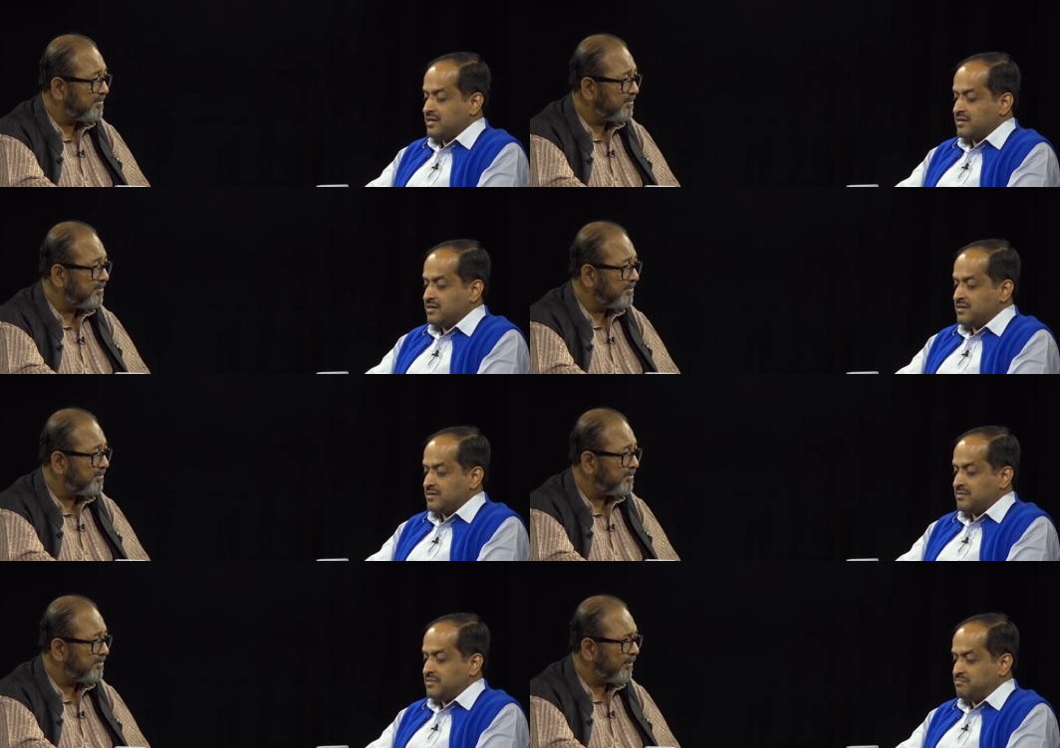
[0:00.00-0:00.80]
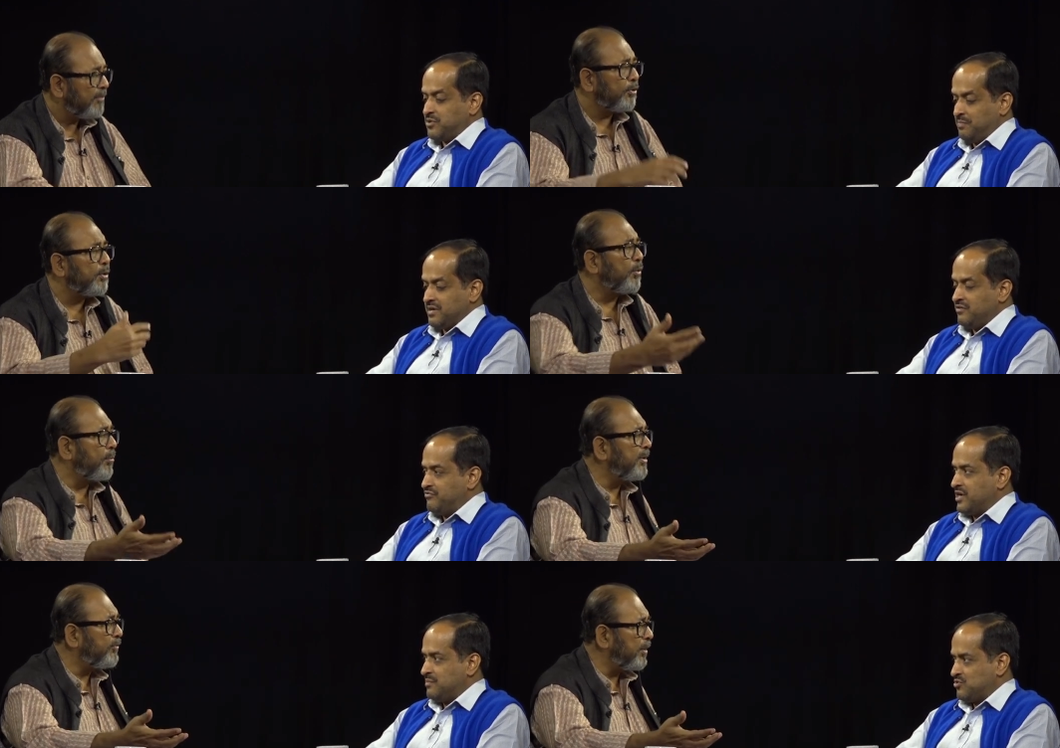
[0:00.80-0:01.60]
Speaker 1: uh, proper. For the
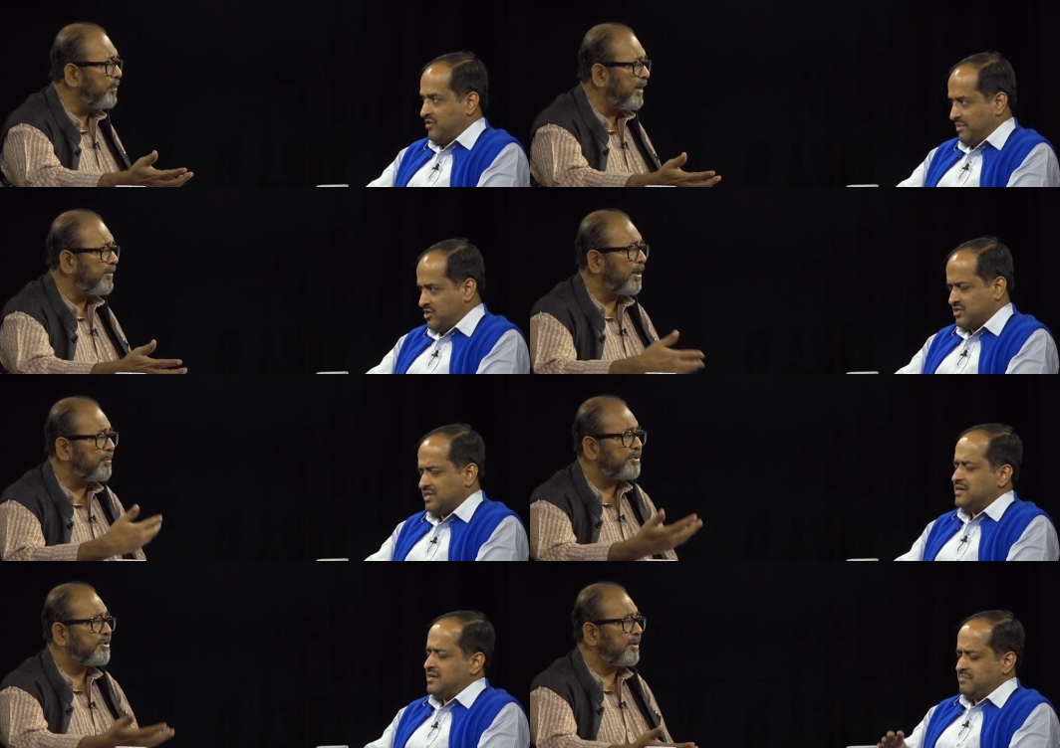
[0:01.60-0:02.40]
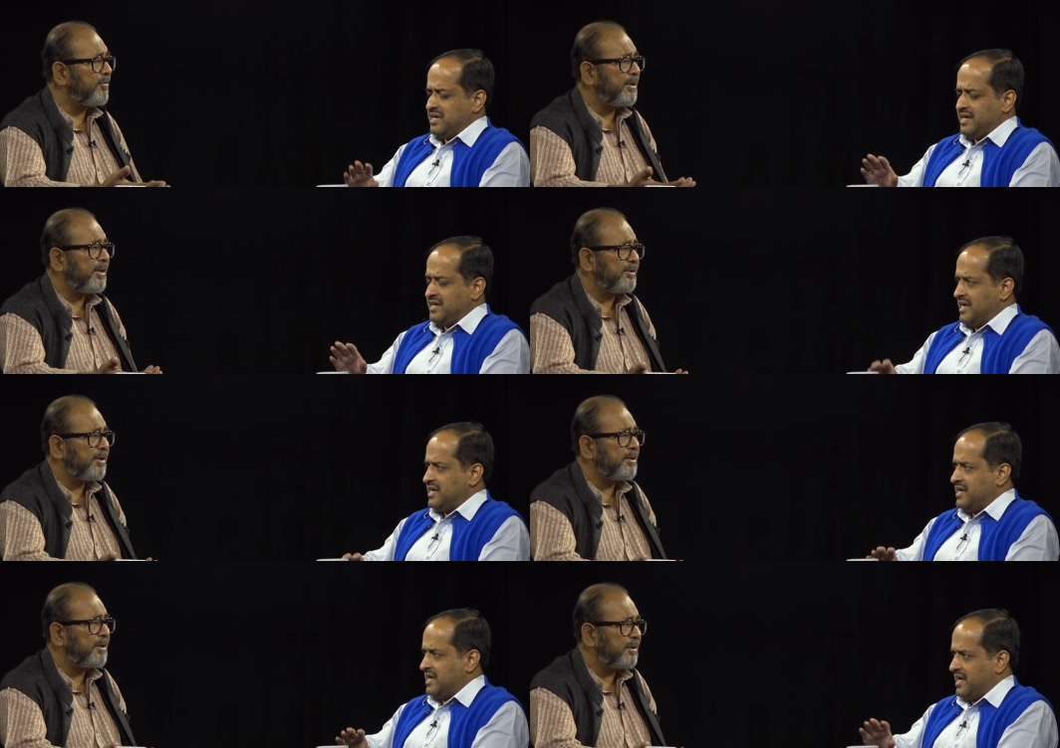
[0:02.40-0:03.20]
moment, we'll believe that Mr. Advani
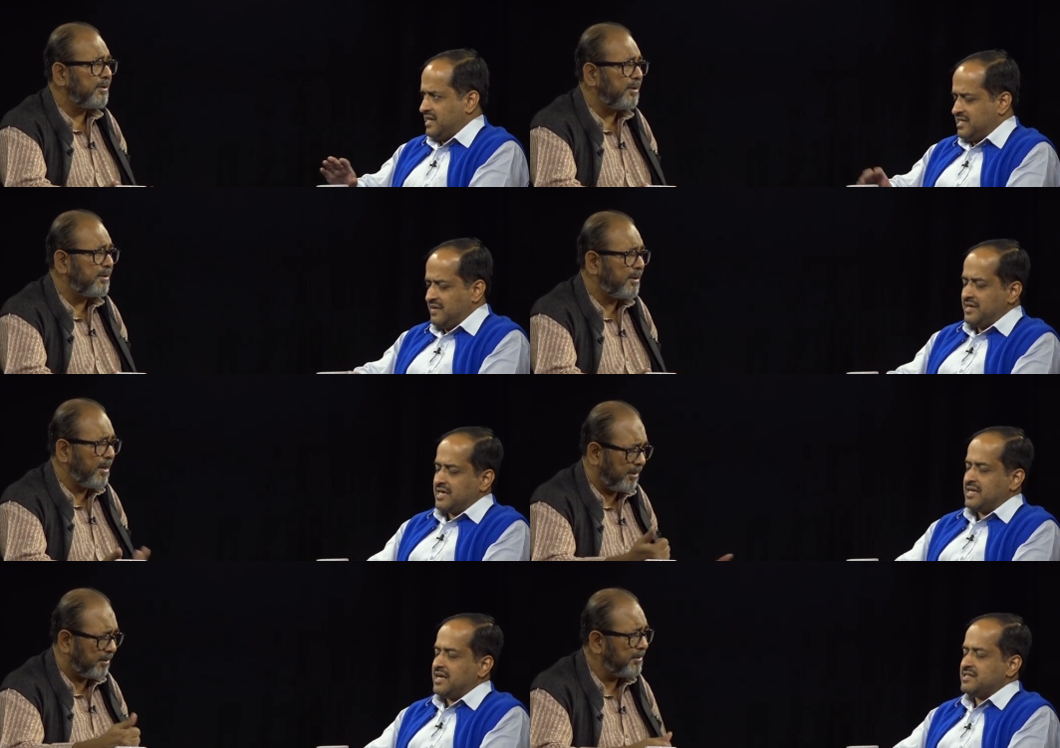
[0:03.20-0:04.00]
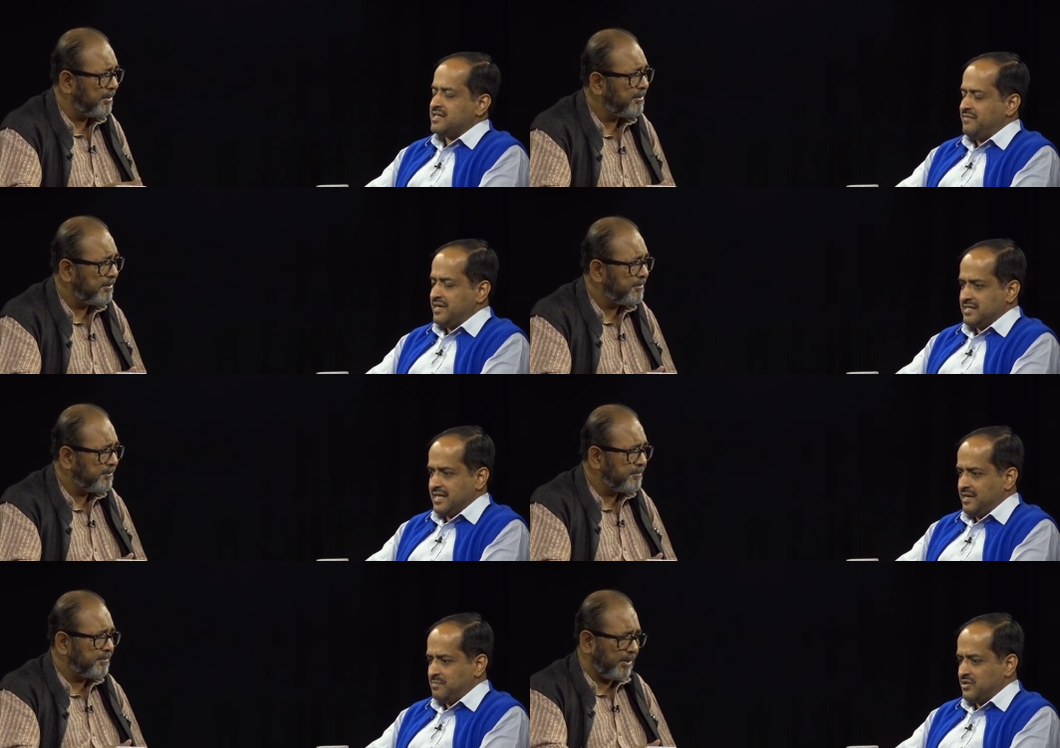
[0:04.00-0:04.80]
let, has written let, let us leave it at, Let us leave it
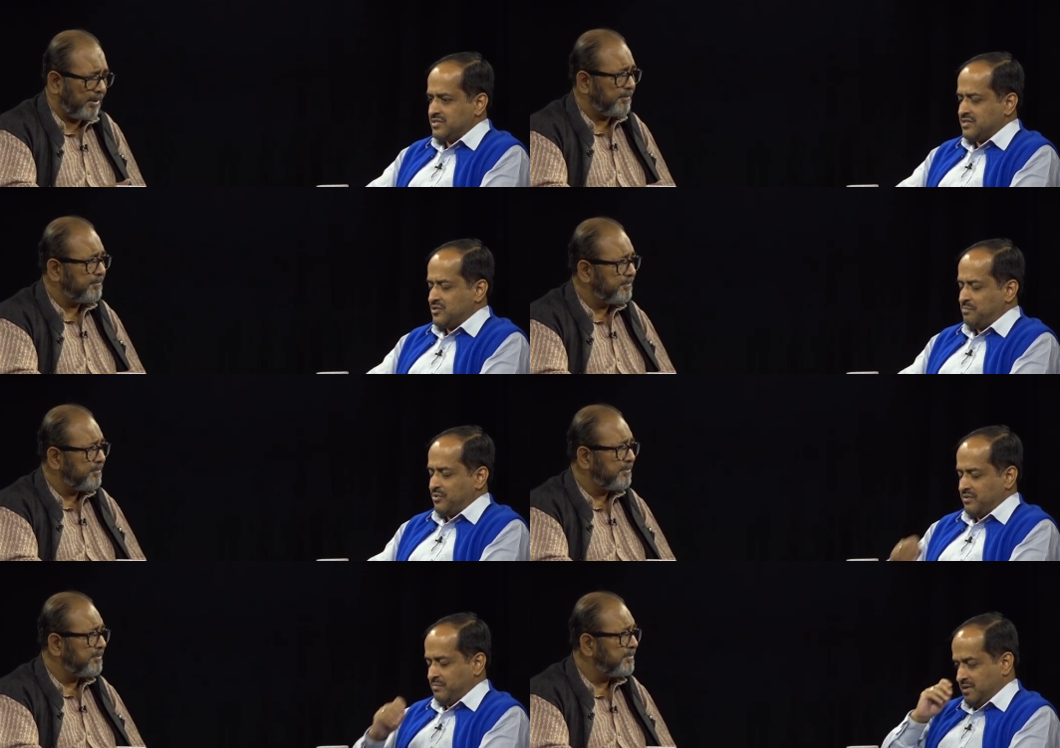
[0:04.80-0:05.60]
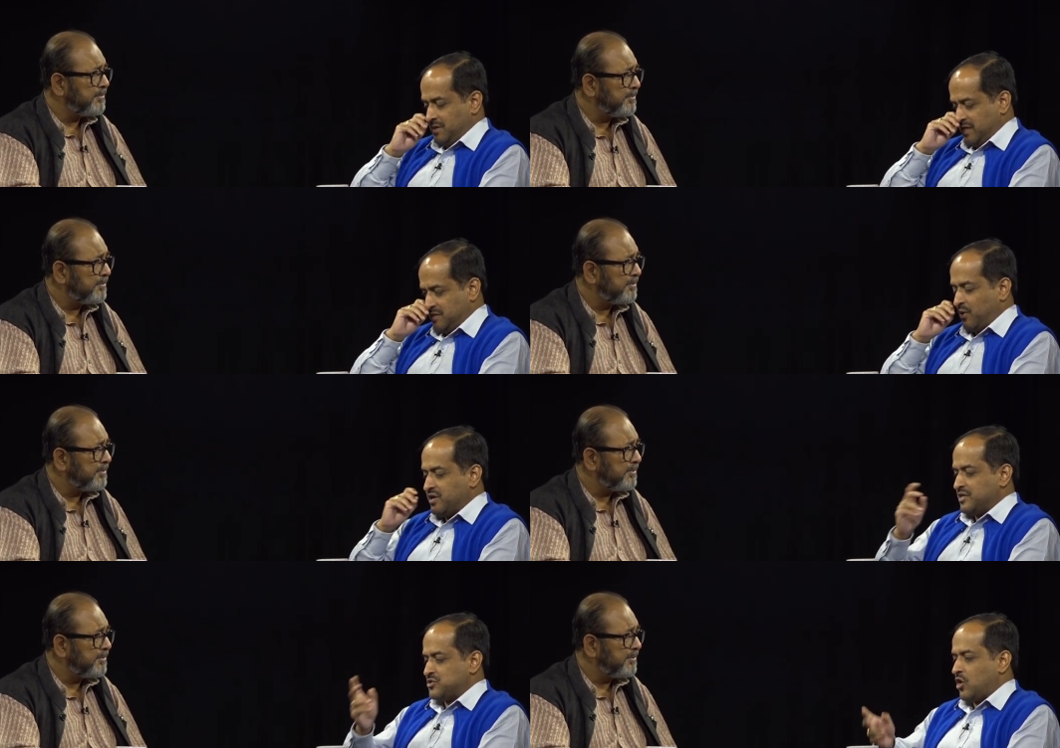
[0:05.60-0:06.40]
at that because yeah. it's not it's
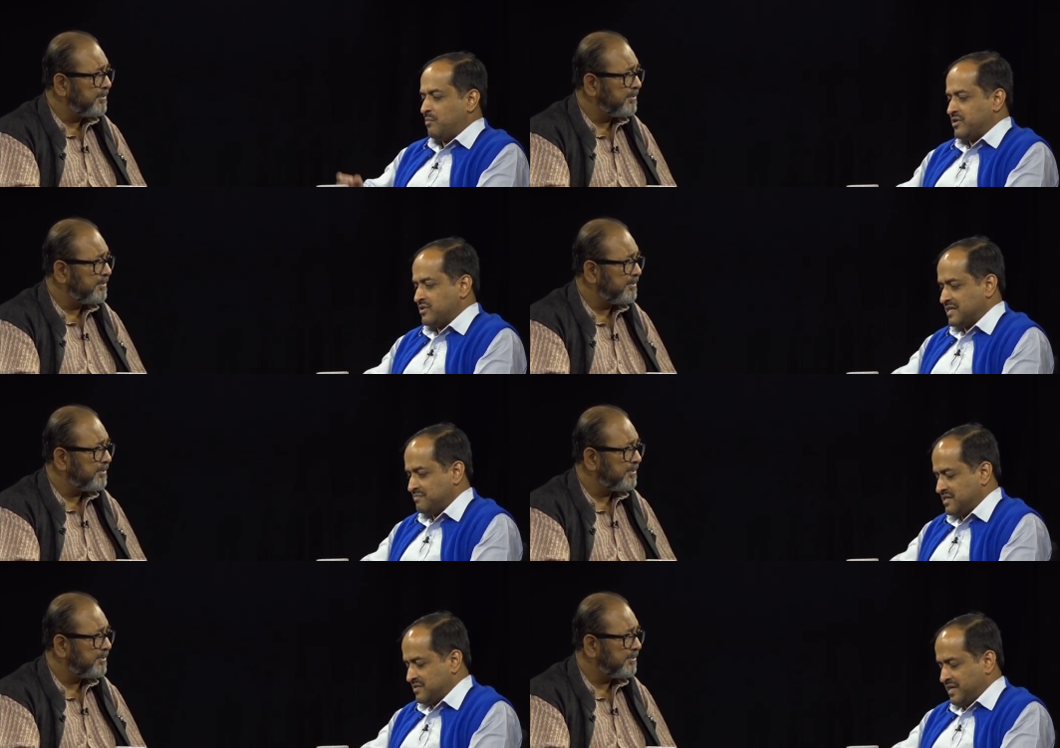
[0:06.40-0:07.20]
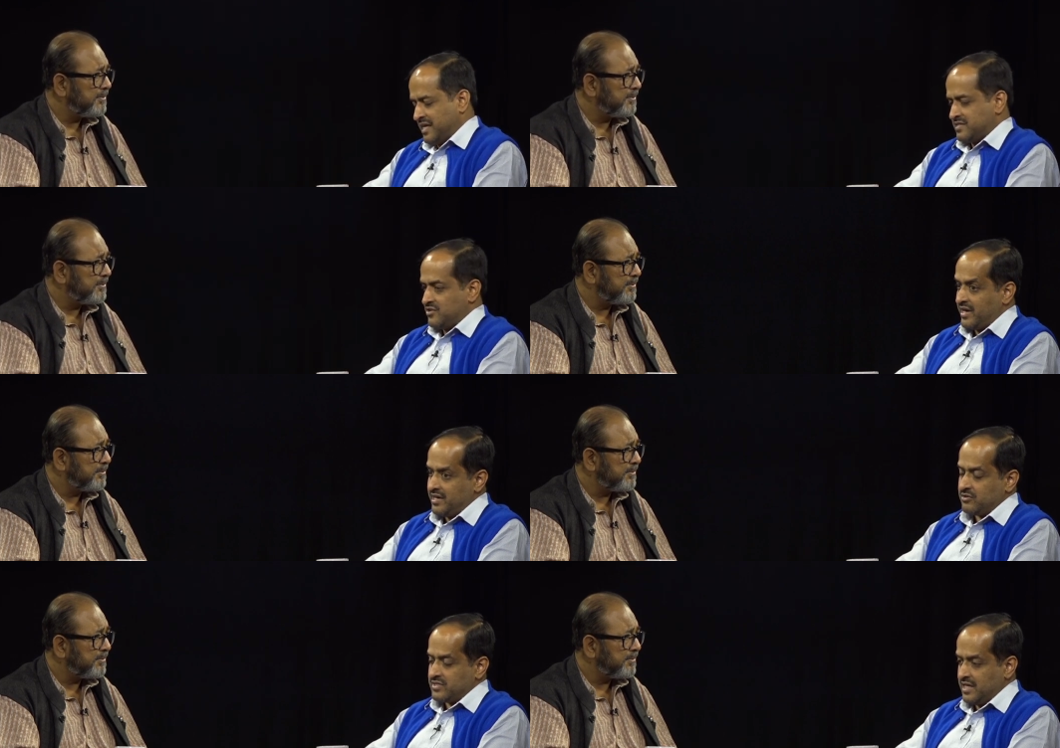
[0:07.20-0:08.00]
pointless to comment on something that one hasn't
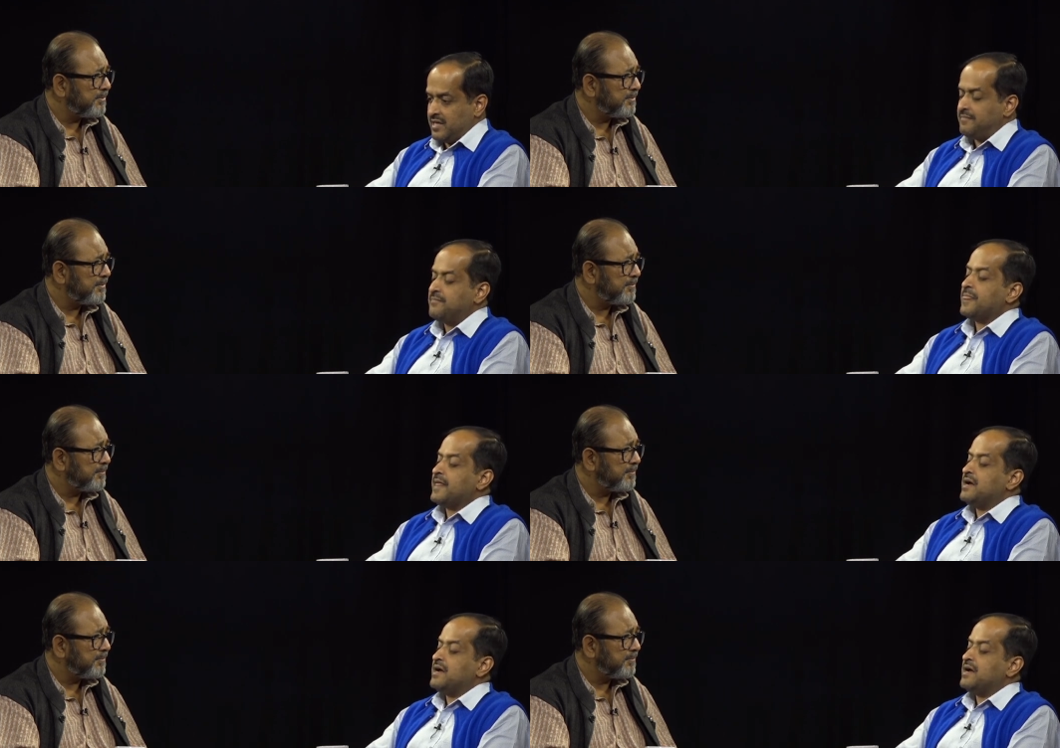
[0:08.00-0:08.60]
read or seen.